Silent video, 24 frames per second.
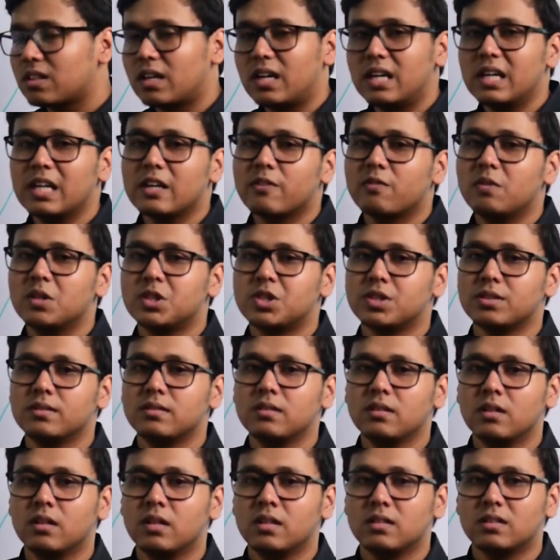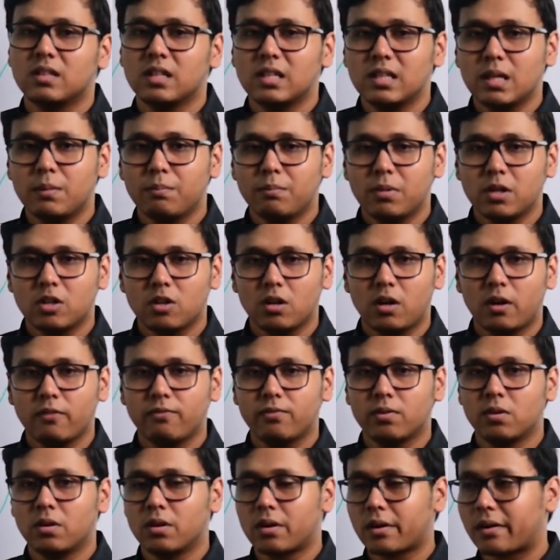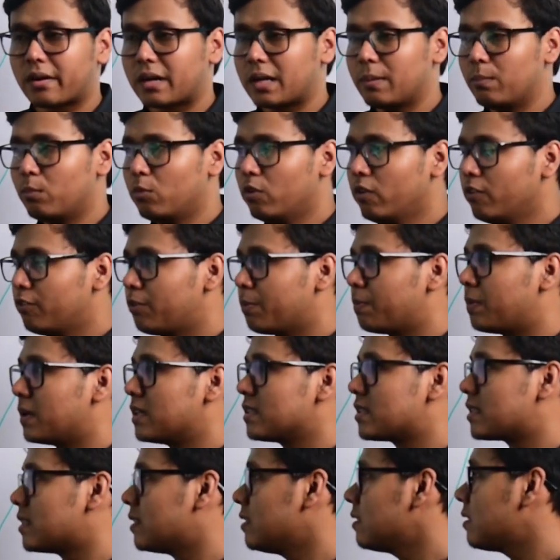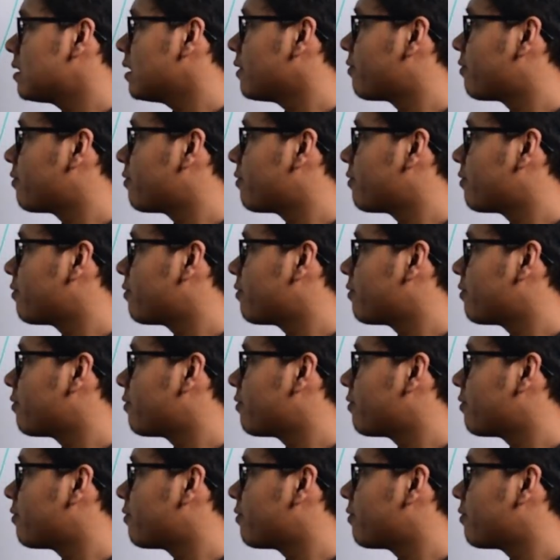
third equation, the number of removed persons